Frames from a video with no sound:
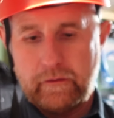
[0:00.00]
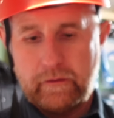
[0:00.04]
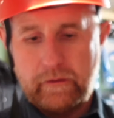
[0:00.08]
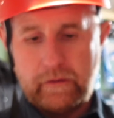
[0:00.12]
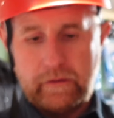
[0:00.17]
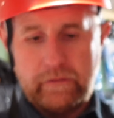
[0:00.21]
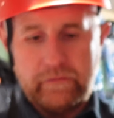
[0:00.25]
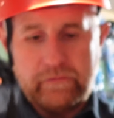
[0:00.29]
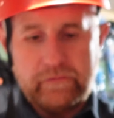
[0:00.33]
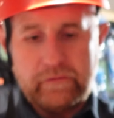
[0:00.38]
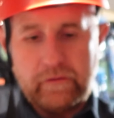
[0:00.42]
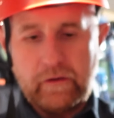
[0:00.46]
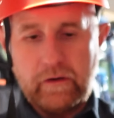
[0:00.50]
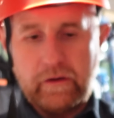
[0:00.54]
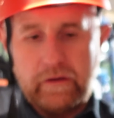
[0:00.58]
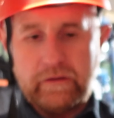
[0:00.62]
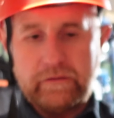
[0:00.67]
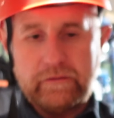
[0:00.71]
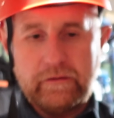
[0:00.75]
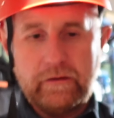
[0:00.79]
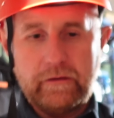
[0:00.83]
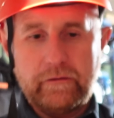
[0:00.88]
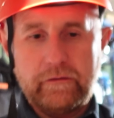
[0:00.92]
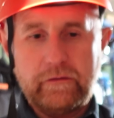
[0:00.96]

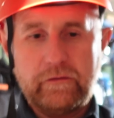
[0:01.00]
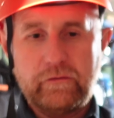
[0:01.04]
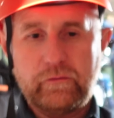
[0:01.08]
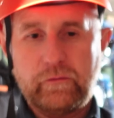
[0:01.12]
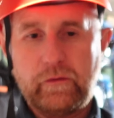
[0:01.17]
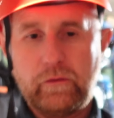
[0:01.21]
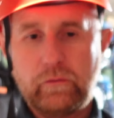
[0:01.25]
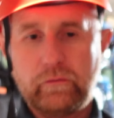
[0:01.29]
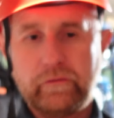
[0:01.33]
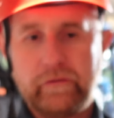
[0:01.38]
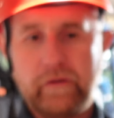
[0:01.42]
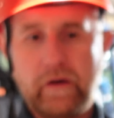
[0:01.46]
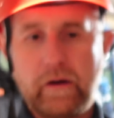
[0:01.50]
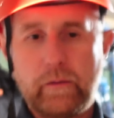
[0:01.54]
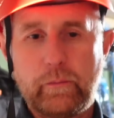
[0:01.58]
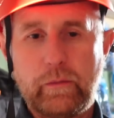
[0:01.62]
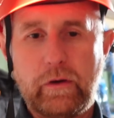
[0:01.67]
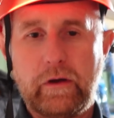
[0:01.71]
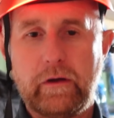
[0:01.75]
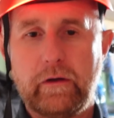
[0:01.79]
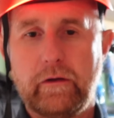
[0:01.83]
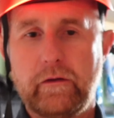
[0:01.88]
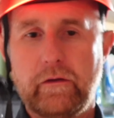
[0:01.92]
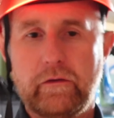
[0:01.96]
inside this folds up.
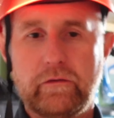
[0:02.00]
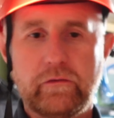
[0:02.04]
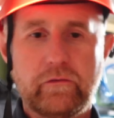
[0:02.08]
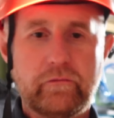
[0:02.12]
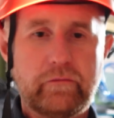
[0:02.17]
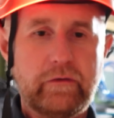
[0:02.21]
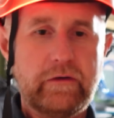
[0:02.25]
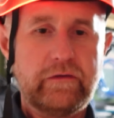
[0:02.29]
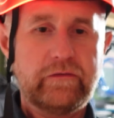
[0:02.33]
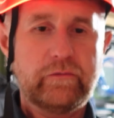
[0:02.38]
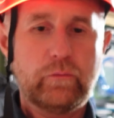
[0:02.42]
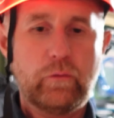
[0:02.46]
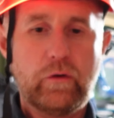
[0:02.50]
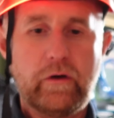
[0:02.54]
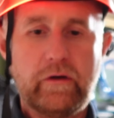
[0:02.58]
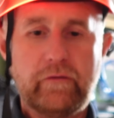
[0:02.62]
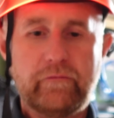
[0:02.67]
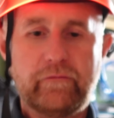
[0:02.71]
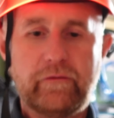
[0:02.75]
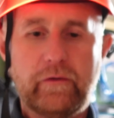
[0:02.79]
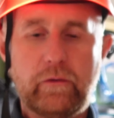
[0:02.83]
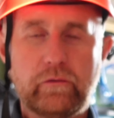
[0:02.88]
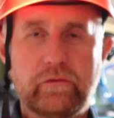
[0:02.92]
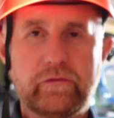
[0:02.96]
The reason why it
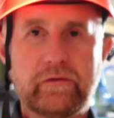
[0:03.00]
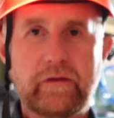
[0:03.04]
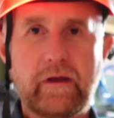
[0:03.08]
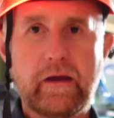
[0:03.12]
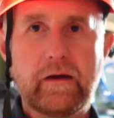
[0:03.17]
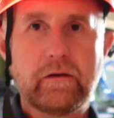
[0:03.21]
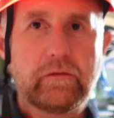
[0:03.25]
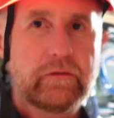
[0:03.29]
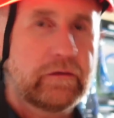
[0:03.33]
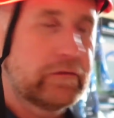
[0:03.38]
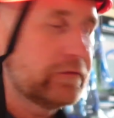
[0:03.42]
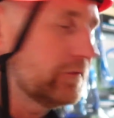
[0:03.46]
folds down is